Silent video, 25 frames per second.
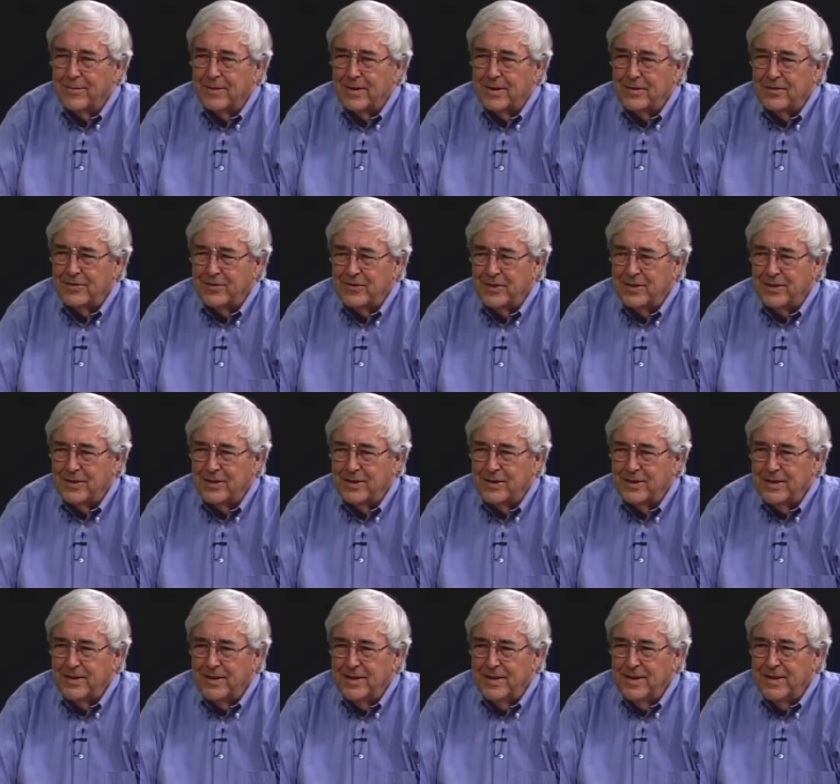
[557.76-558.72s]
she
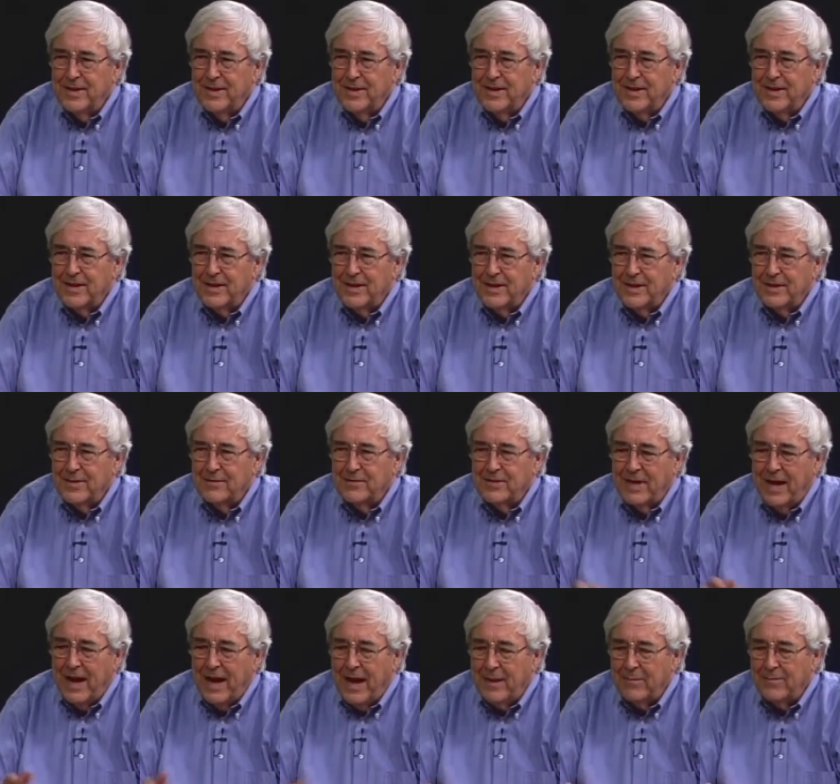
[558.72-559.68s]
uh,
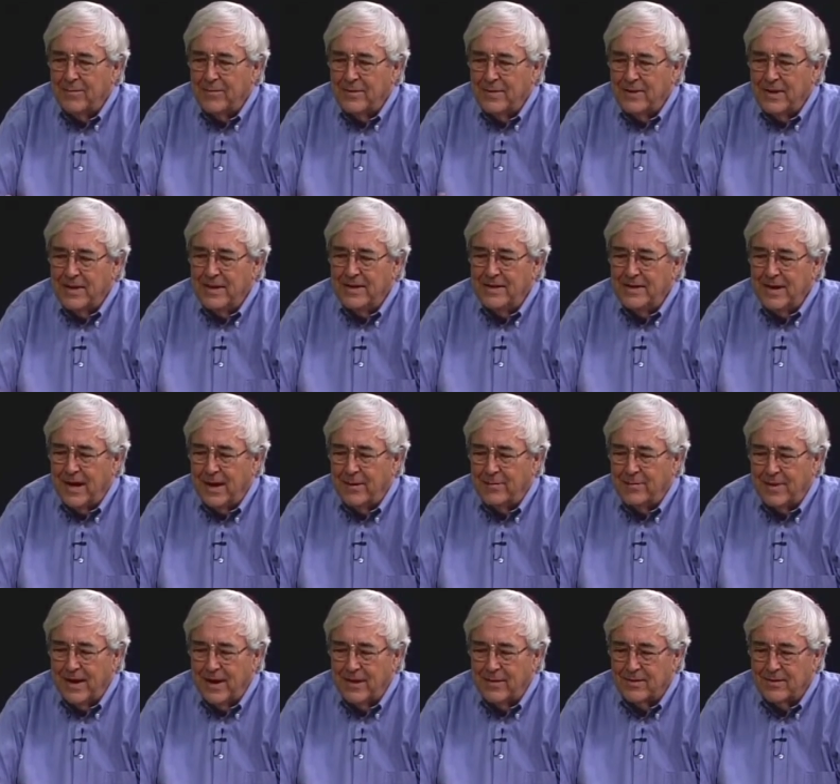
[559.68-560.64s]
tapped he
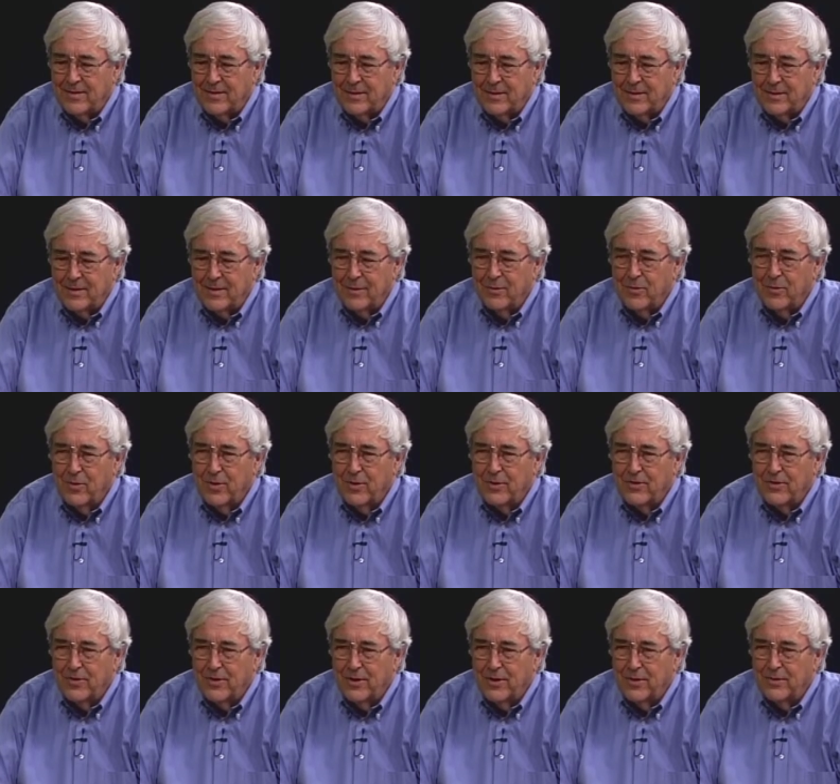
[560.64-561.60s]
tapped out the, in the Morse
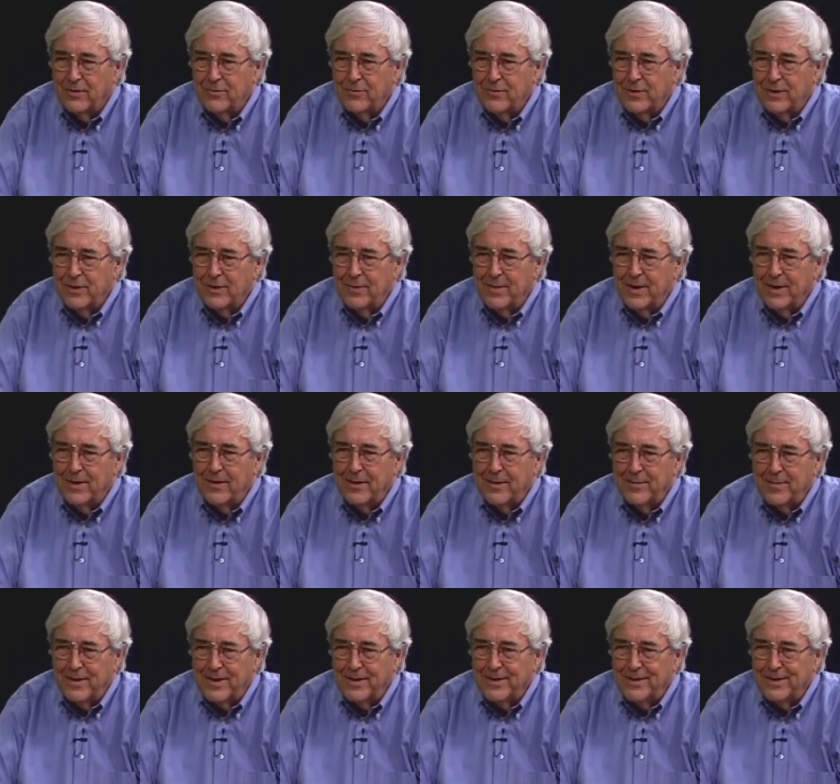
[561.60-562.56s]
Code, "Will you marry
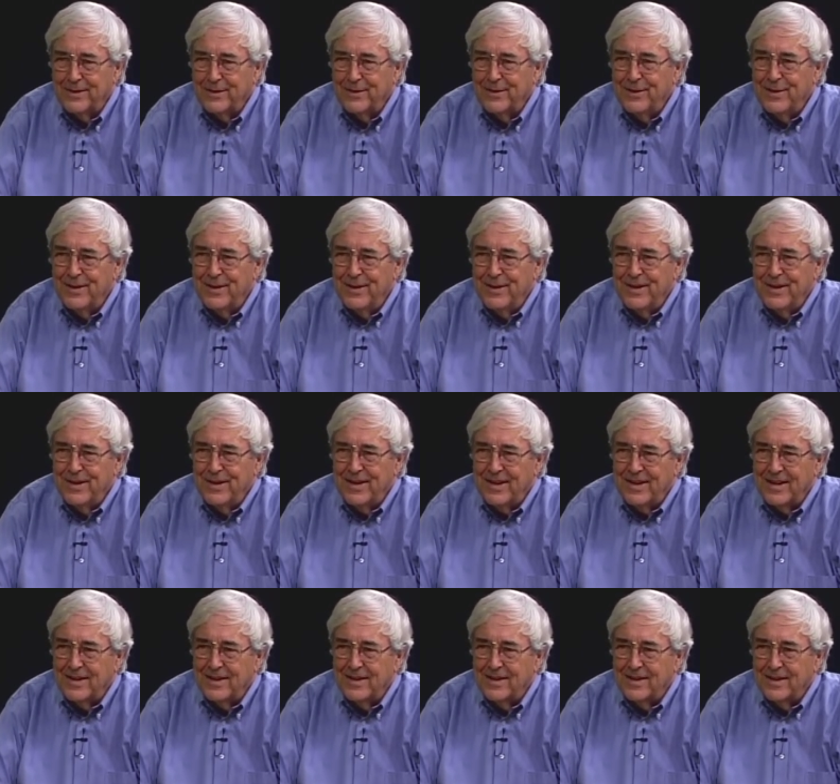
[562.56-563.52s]
me?" and
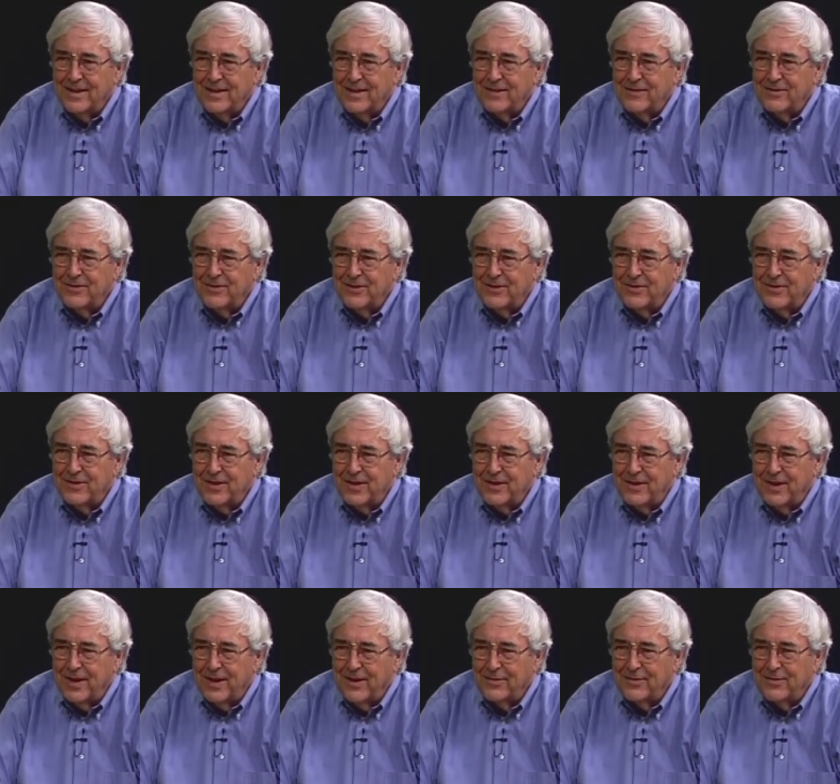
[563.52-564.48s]
and uh, she said
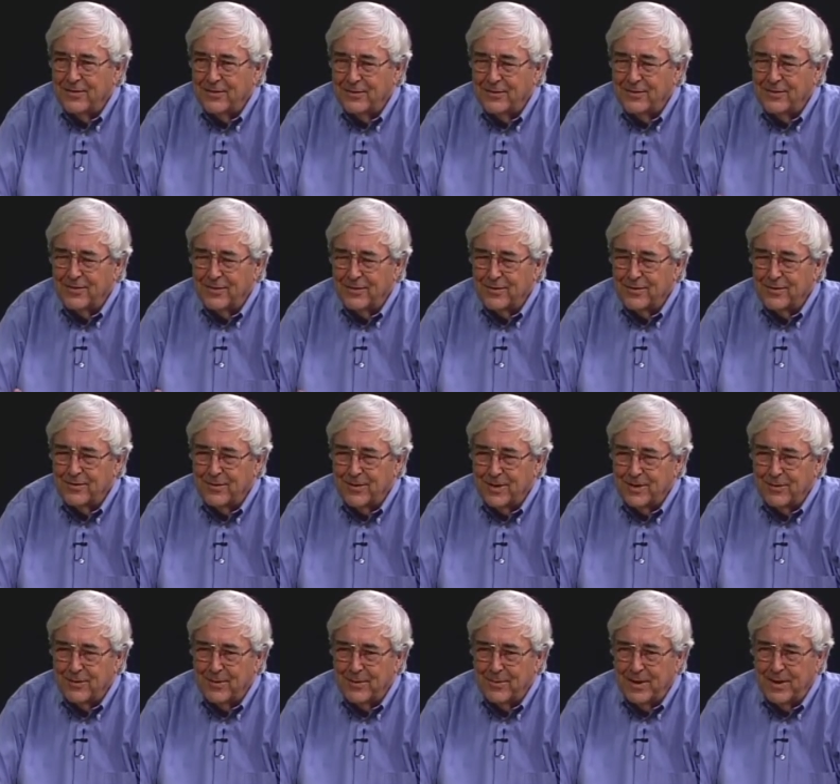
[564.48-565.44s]
yes, and so they
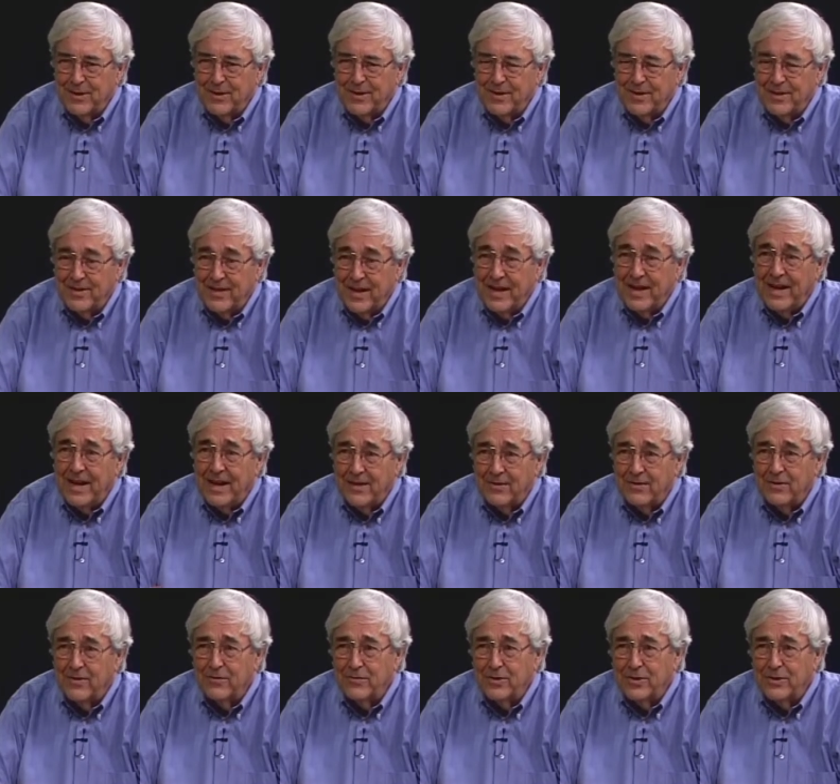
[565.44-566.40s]
were married, and they
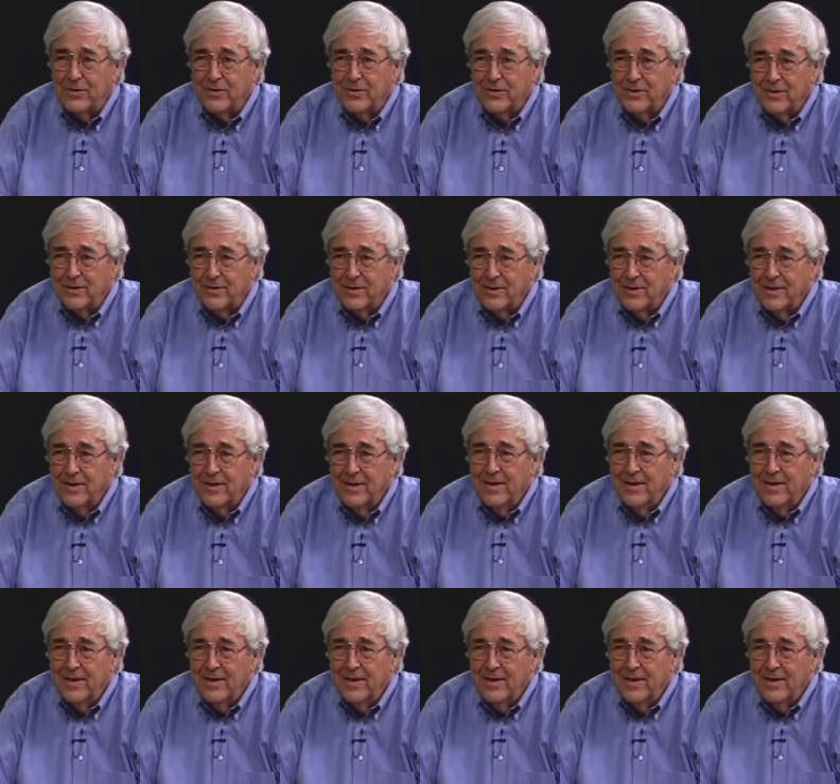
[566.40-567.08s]
had three children,